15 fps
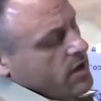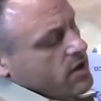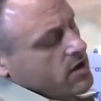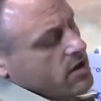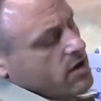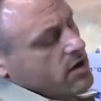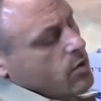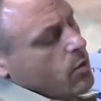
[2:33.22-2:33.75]

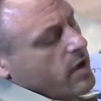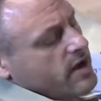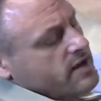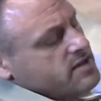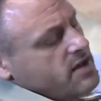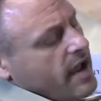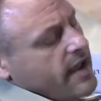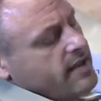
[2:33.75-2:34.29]
you're going to want to
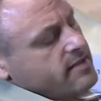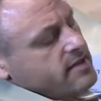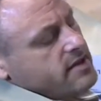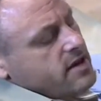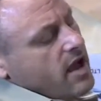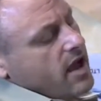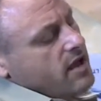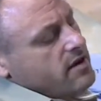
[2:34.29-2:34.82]
tighten the
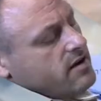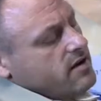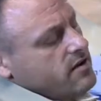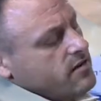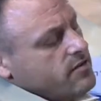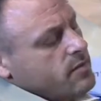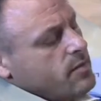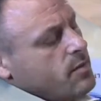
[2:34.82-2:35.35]
nut
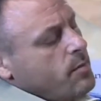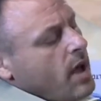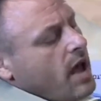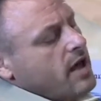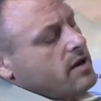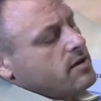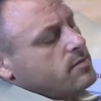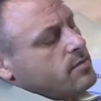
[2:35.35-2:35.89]
from the
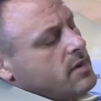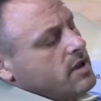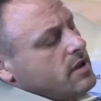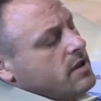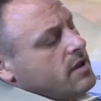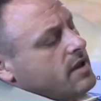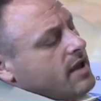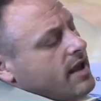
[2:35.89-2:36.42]
bottom,
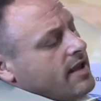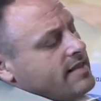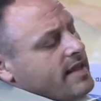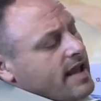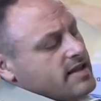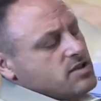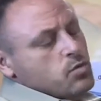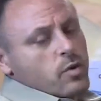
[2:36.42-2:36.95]
and
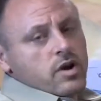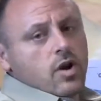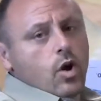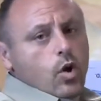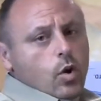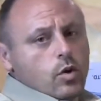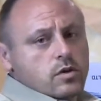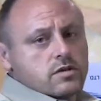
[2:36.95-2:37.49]
that's what
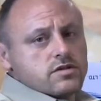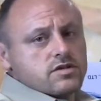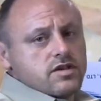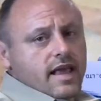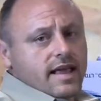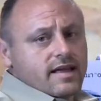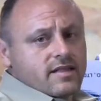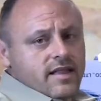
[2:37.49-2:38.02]
holds
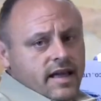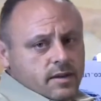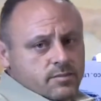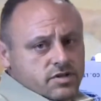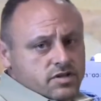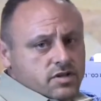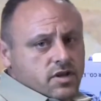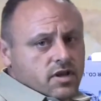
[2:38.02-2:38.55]
and
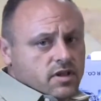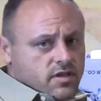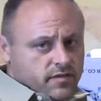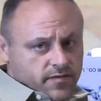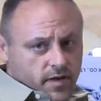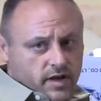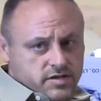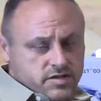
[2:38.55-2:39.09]
clamps the
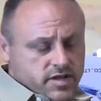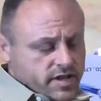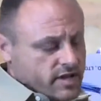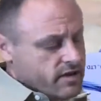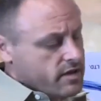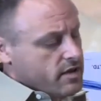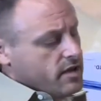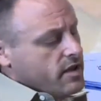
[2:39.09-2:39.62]
faucet
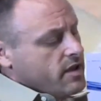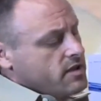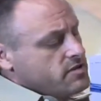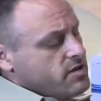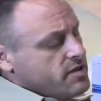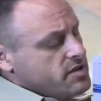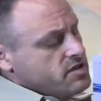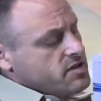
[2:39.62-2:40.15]
in.
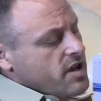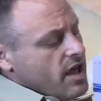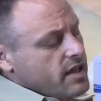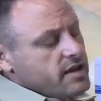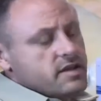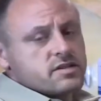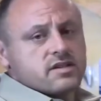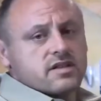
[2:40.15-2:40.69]
So this
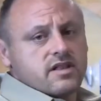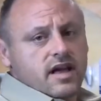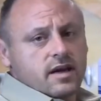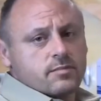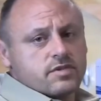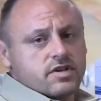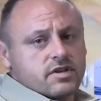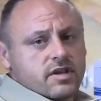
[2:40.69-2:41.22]
nut is
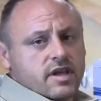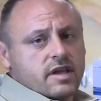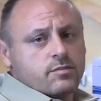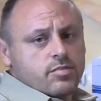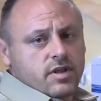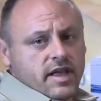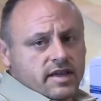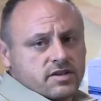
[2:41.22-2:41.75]
clamped in
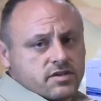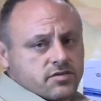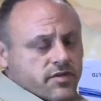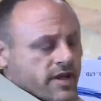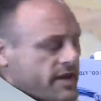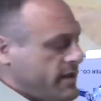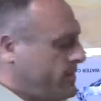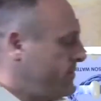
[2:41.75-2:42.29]
place
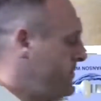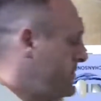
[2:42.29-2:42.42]
already.